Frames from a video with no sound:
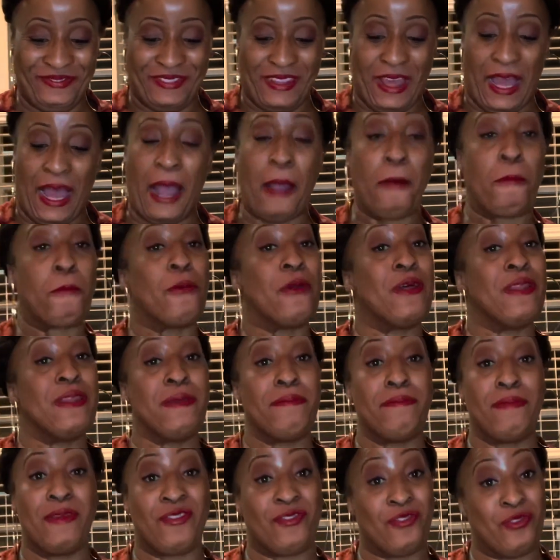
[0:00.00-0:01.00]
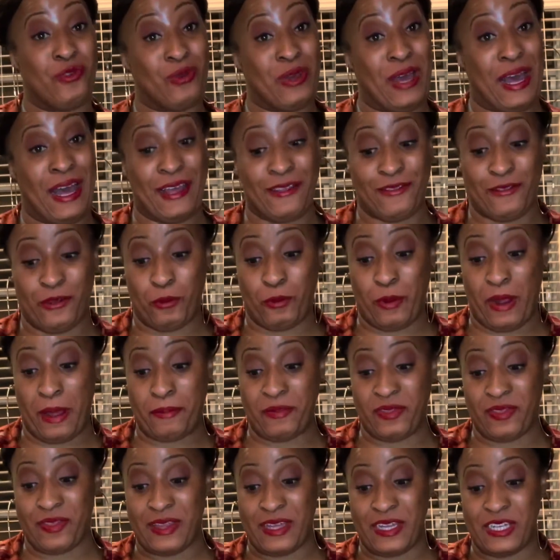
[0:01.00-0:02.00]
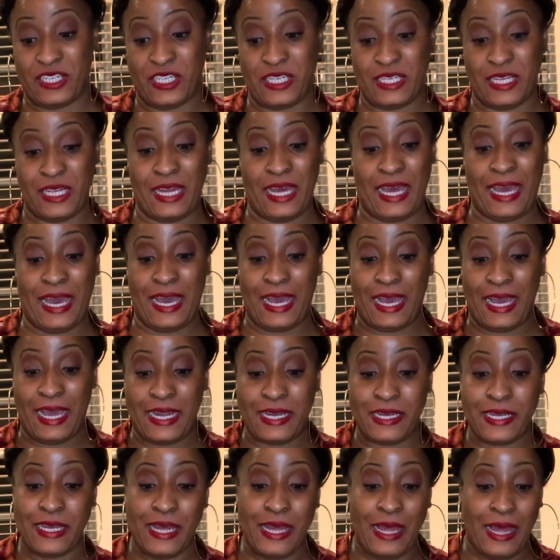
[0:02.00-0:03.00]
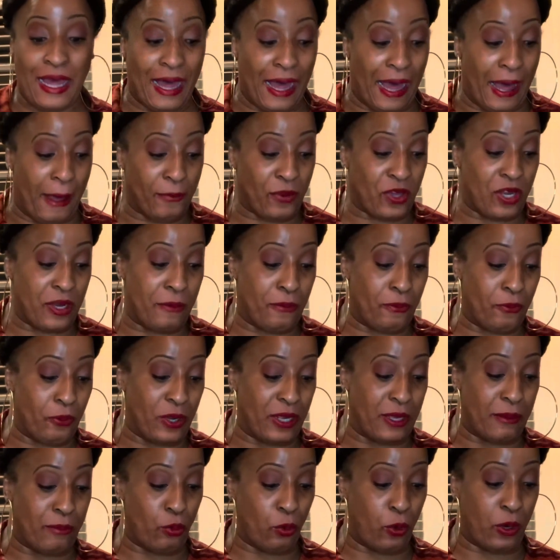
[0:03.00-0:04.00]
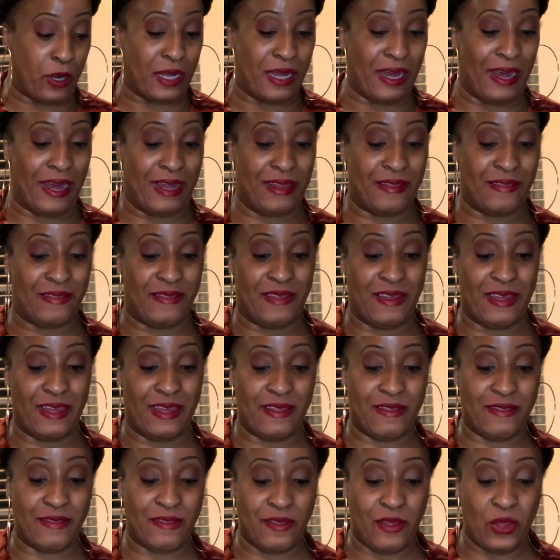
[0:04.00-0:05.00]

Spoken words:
I really miss you guys on Robin's Kitchen, and I'm gonna bring more content.